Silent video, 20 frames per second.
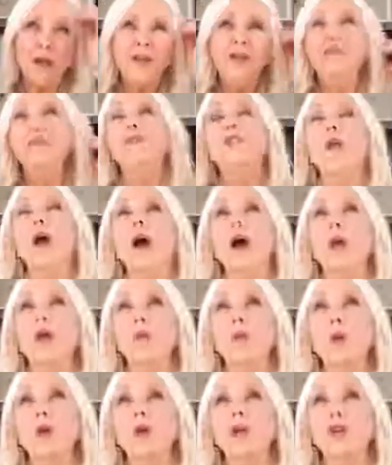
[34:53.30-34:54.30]
of like
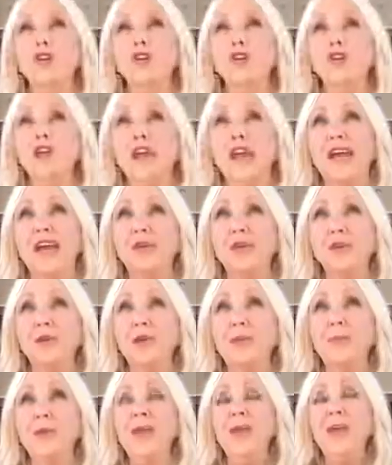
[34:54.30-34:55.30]
when you're
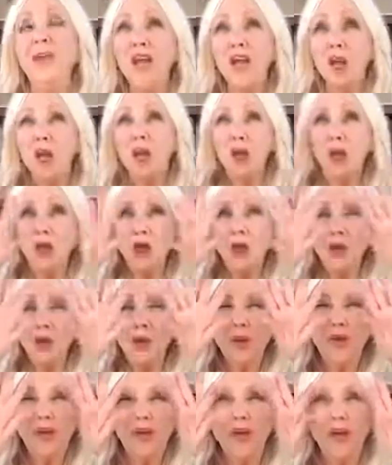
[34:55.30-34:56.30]
daydreaming. You know,
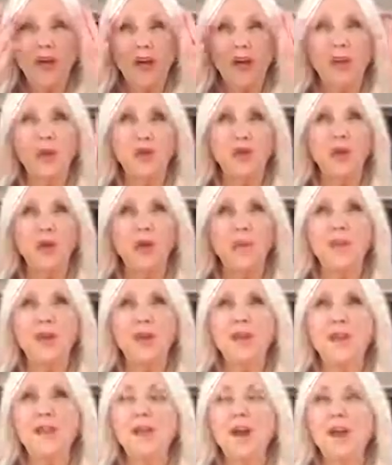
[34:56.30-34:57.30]
when you're
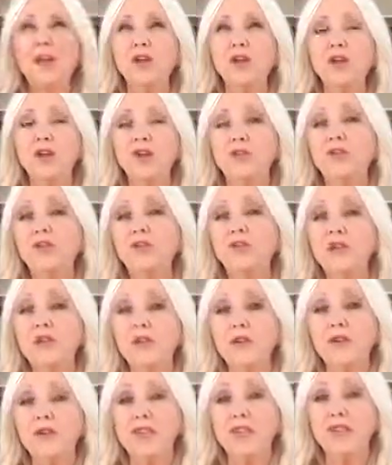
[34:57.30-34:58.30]
daydreaming that you don't
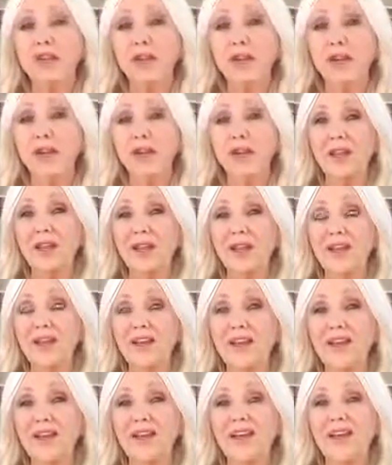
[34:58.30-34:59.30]
focus on
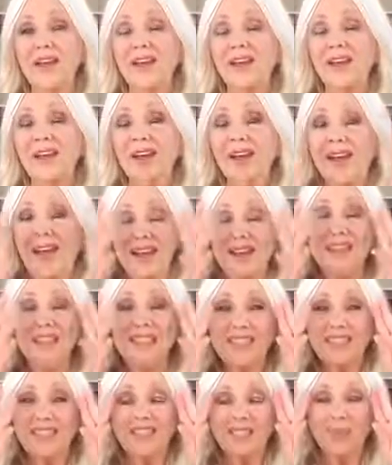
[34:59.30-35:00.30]
anything?
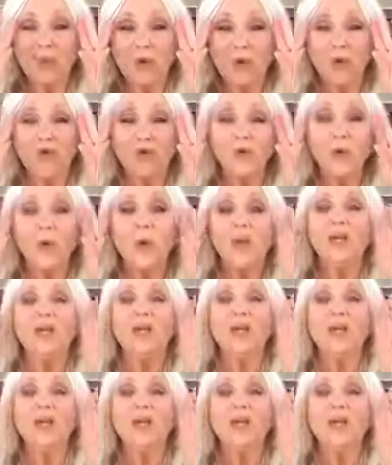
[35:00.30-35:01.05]
That's sort of what it's